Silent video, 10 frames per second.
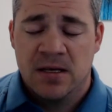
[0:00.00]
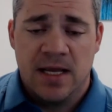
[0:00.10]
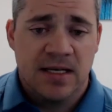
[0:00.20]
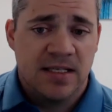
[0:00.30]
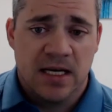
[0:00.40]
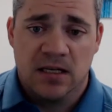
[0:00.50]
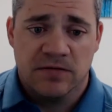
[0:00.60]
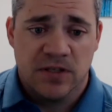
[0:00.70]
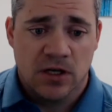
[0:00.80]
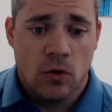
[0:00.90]

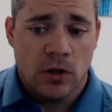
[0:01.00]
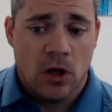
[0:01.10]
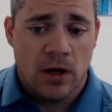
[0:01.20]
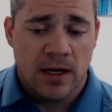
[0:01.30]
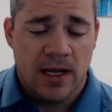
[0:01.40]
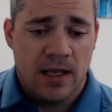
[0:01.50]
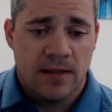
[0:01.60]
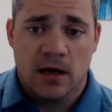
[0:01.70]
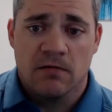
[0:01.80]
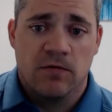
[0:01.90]
incentives that go along in
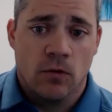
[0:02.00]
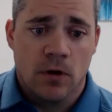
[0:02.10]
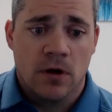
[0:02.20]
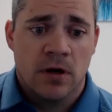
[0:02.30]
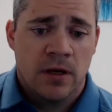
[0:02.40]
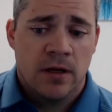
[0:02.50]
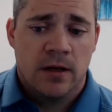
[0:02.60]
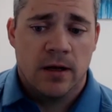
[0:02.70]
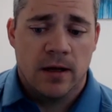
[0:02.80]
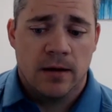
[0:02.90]
there for
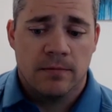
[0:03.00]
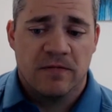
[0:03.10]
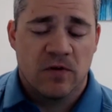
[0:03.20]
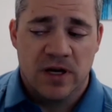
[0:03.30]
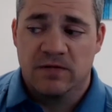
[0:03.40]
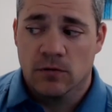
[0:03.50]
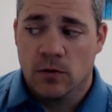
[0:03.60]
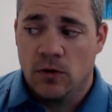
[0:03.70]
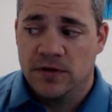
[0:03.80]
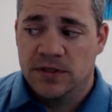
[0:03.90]
different
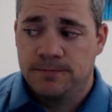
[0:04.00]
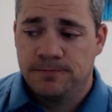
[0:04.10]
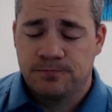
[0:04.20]
roles.